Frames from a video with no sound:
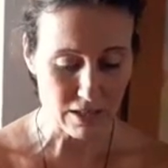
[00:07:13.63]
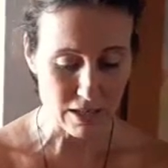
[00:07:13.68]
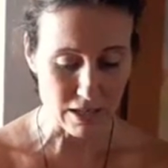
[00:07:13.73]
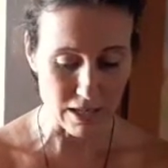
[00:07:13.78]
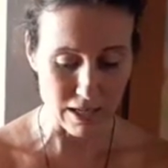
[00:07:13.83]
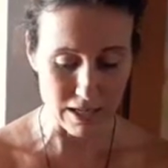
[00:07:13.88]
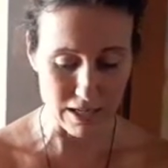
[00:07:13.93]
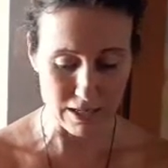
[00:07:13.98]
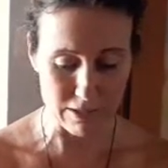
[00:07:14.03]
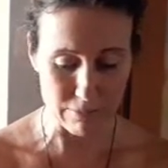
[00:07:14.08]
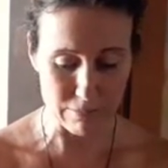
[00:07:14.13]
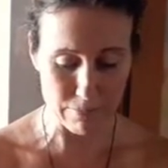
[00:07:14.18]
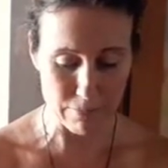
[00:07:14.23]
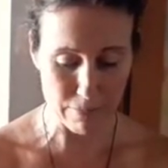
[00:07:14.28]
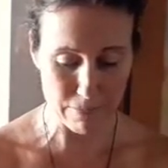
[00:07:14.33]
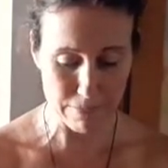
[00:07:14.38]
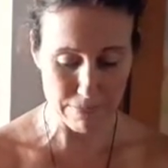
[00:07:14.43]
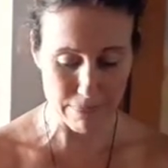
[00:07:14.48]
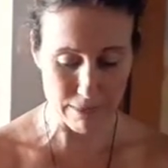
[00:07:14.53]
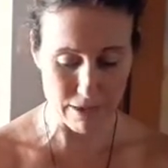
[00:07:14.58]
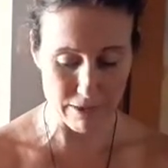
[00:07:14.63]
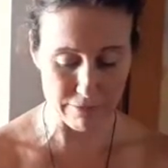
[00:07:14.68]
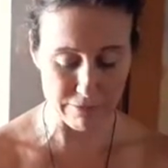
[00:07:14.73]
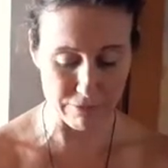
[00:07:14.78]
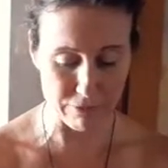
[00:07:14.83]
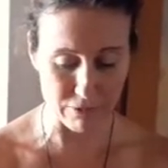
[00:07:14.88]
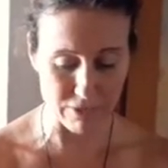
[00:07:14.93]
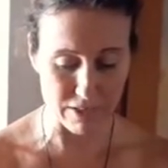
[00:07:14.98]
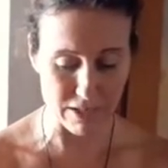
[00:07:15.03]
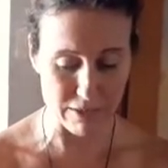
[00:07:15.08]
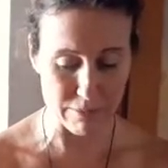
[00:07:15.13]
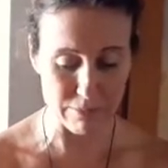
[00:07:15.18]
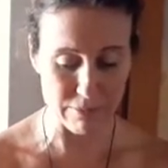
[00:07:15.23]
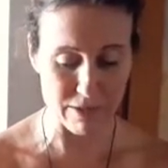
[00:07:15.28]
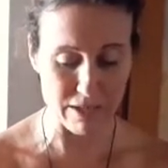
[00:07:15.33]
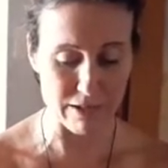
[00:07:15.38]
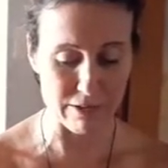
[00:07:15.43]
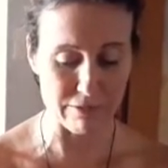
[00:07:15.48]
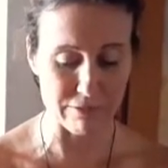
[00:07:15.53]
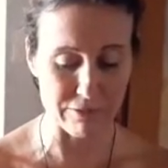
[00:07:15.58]
For them,
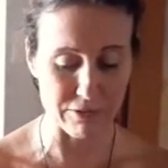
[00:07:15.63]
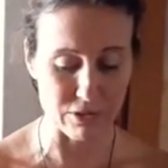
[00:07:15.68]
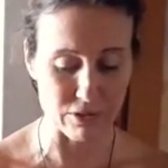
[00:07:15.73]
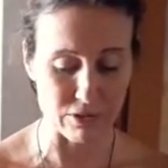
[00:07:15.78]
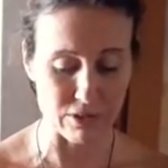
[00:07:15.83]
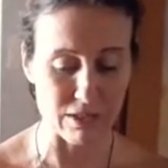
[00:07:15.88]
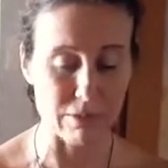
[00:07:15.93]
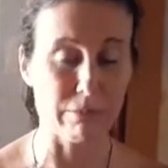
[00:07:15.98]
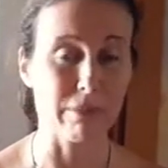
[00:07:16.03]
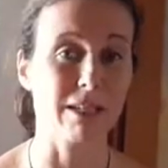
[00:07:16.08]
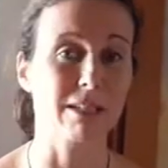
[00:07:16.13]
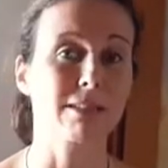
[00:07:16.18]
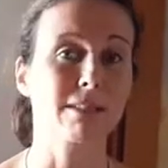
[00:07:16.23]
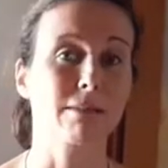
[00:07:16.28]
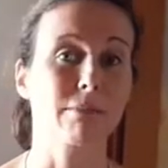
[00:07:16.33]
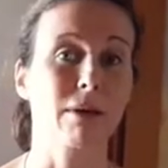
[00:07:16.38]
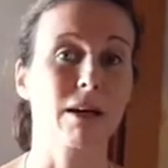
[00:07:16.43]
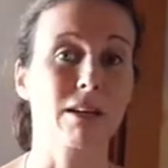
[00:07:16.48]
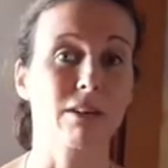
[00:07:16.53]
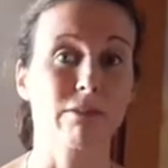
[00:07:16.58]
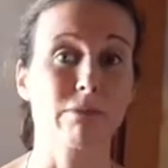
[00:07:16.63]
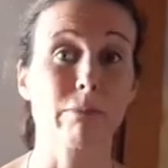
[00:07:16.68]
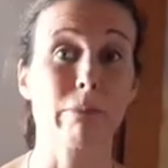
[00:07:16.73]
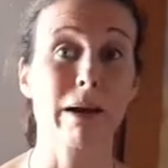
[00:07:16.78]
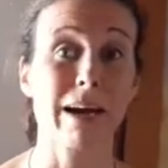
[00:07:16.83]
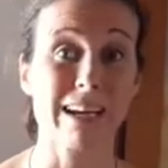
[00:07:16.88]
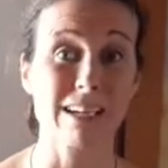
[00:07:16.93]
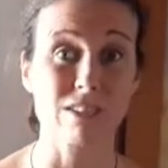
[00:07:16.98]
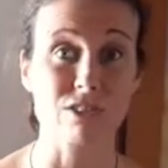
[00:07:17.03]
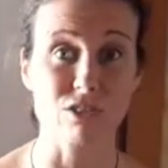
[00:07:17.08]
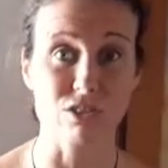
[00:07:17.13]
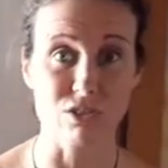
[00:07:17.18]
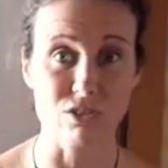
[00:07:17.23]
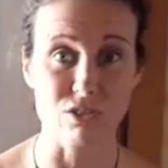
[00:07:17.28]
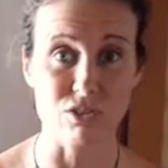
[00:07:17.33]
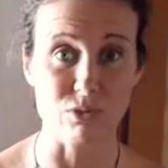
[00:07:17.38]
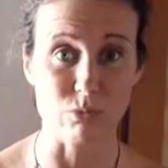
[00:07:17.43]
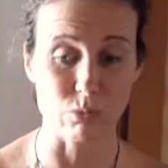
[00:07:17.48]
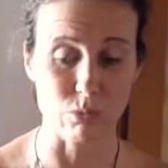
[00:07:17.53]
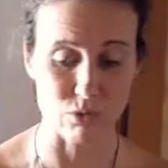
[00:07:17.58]
they feel an immense amount of passion
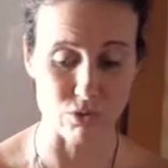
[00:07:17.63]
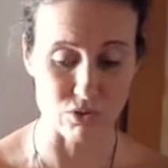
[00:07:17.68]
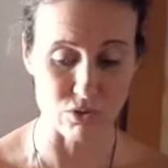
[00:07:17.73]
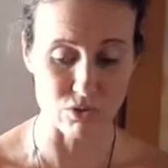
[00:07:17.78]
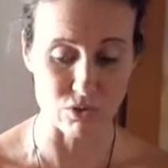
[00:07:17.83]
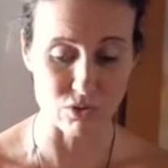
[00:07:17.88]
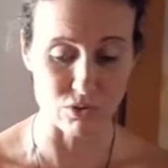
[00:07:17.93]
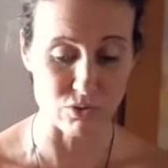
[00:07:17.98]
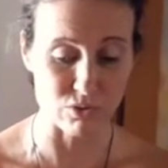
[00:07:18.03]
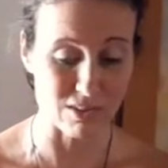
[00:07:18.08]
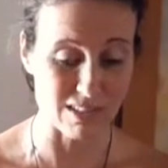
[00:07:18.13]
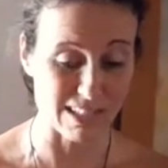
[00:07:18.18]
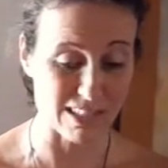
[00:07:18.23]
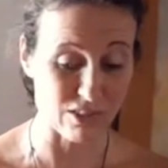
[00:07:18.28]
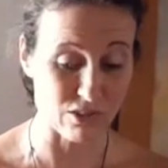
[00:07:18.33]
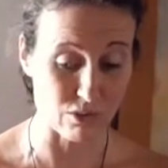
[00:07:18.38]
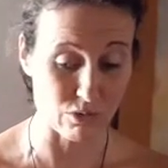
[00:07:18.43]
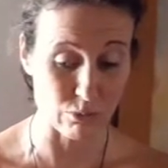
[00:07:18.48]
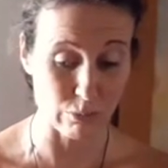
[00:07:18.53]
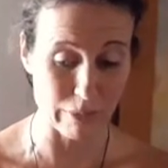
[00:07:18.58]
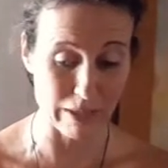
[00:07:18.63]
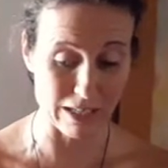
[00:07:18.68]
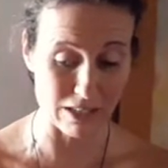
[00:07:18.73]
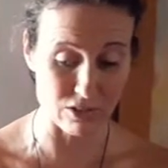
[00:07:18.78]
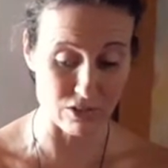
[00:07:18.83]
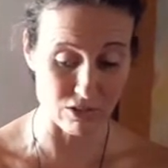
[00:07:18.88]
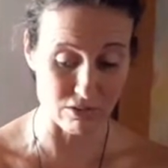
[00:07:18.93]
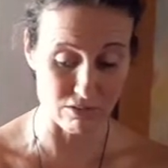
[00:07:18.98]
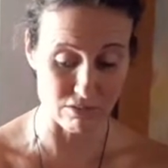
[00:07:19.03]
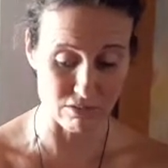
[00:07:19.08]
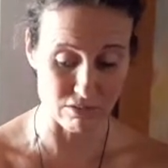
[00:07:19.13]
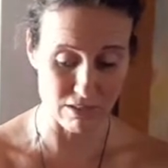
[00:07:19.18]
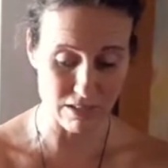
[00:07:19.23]
towards you, sexual passion.